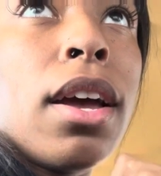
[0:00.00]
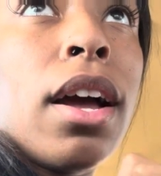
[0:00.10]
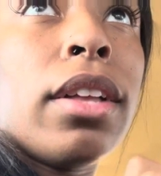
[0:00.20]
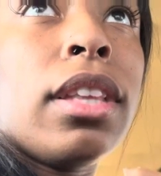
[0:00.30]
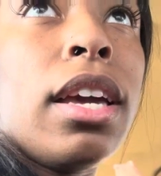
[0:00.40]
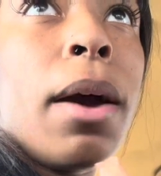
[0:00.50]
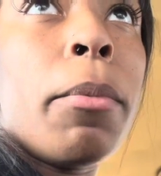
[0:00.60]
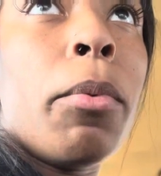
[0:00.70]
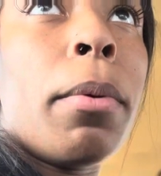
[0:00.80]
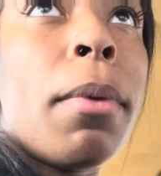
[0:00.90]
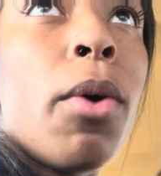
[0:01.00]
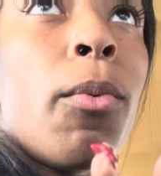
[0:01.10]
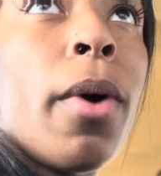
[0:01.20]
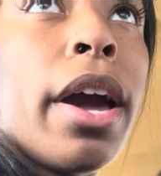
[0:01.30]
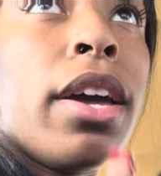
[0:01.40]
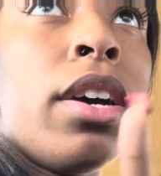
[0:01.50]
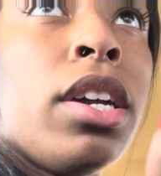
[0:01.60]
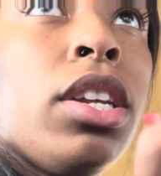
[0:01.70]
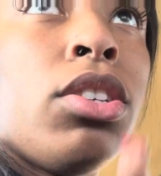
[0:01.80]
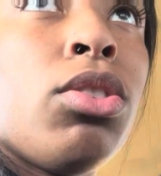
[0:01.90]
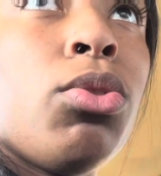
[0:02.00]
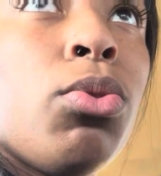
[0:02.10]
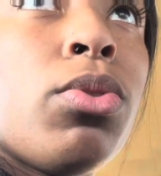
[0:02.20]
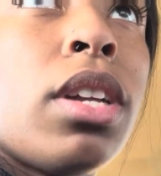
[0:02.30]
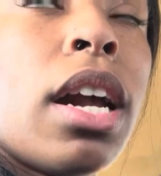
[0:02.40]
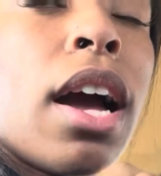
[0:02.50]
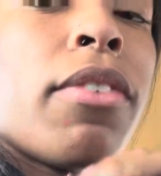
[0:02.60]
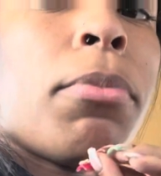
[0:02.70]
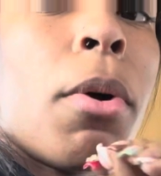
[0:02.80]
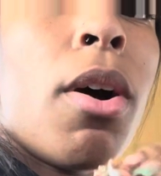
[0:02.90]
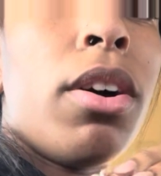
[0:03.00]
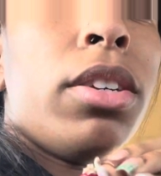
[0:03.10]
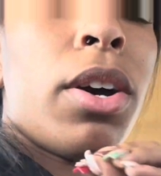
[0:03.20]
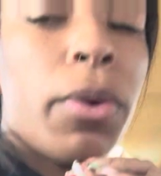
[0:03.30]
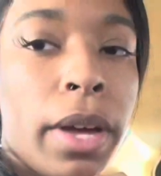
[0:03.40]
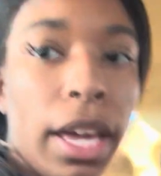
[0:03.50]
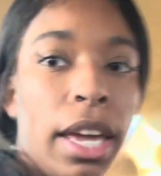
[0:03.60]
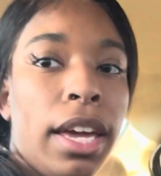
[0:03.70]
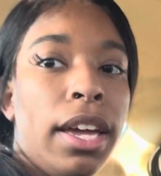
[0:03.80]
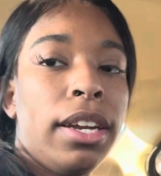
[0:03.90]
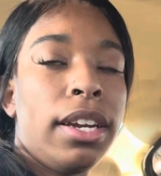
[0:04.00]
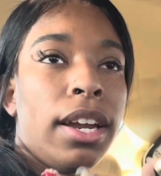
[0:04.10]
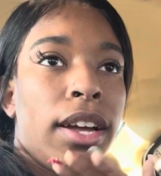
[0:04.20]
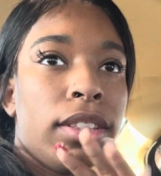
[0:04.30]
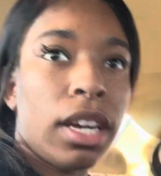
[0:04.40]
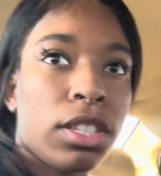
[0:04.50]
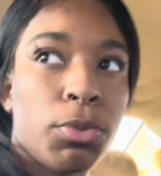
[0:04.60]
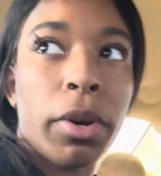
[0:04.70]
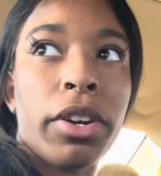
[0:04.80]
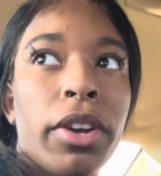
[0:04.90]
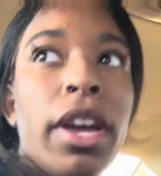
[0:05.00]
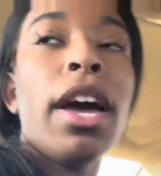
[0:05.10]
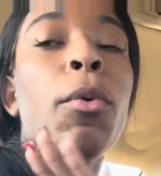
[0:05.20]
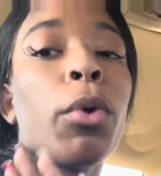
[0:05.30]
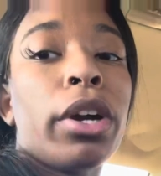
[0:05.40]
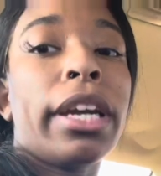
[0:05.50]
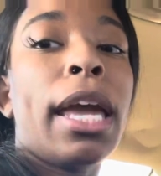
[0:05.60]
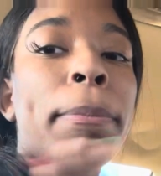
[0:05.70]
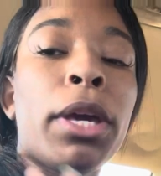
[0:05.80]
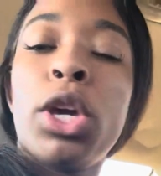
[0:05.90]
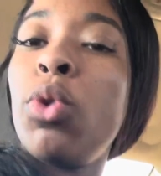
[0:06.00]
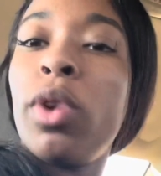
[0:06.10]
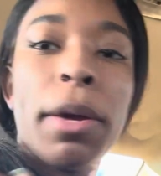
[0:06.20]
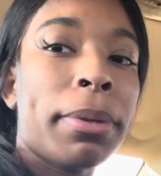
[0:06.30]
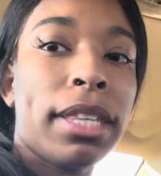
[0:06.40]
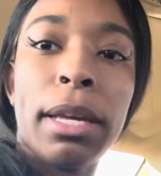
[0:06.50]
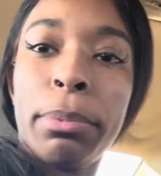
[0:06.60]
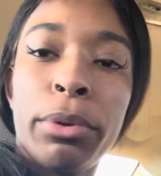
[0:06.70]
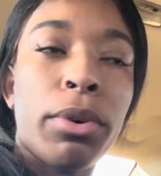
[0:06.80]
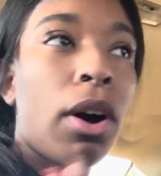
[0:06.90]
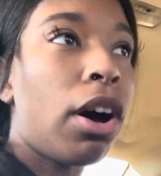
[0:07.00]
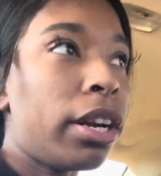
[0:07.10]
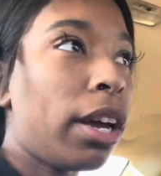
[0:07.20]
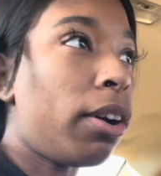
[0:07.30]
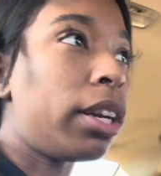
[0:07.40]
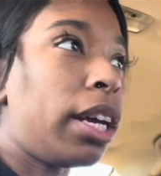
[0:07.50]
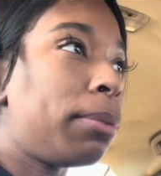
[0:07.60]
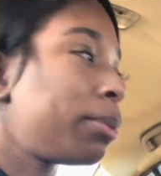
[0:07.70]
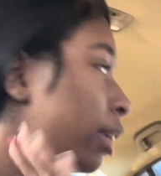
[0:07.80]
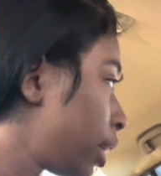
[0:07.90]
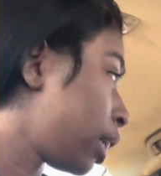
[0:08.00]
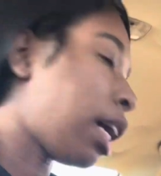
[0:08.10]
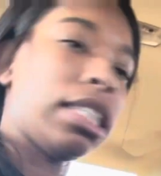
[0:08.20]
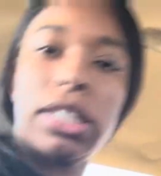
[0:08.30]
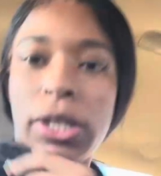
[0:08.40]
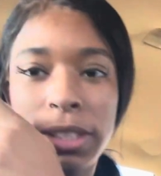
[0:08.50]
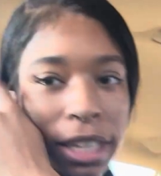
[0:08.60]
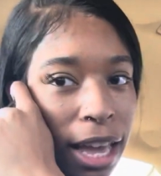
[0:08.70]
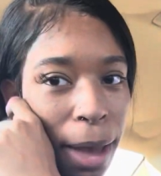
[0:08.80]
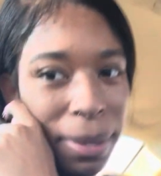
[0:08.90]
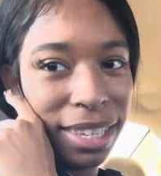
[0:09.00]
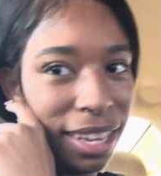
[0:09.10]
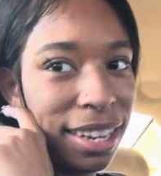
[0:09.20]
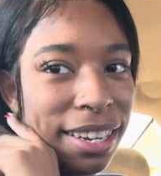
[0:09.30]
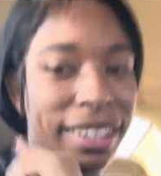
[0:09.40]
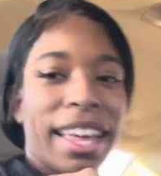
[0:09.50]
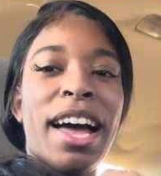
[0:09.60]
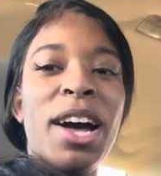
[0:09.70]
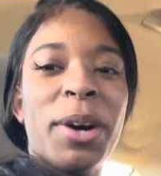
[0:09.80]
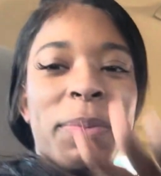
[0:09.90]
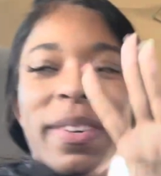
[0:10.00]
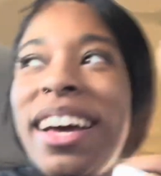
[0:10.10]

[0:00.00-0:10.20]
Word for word: I think I'm gonna wear my white honey shoes that I got from Aldo and sweater. We're gonna keep it cute, keep it simple. All that, all that, and good hot sauce. I be saying it a lot. I hope.